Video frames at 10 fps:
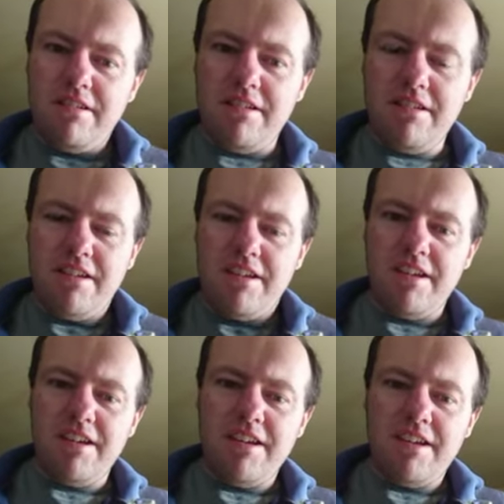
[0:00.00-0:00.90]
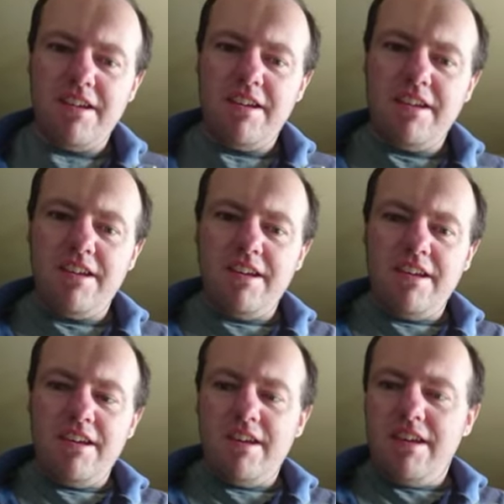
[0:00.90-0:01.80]

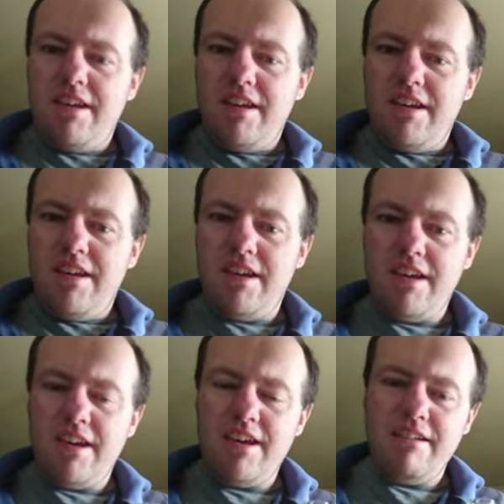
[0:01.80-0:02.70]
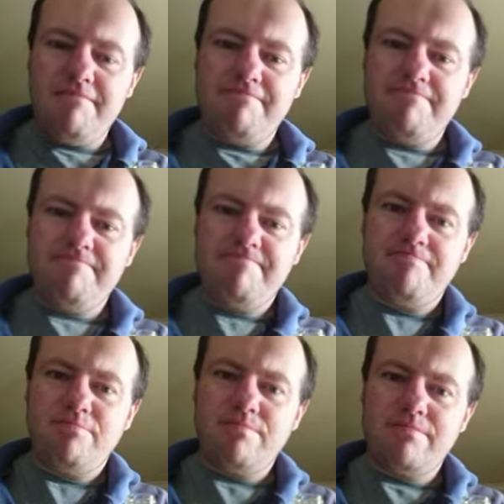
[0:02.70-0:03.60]

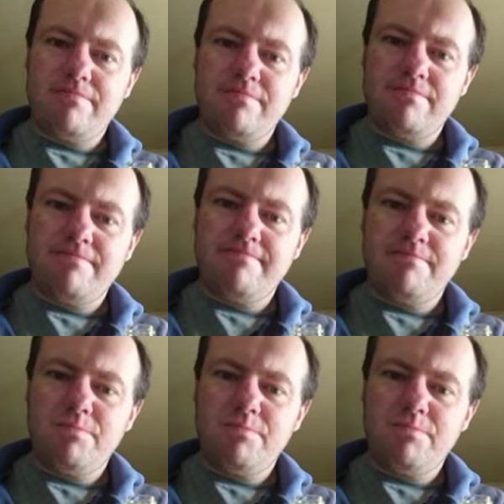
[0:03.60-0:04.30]
(silence)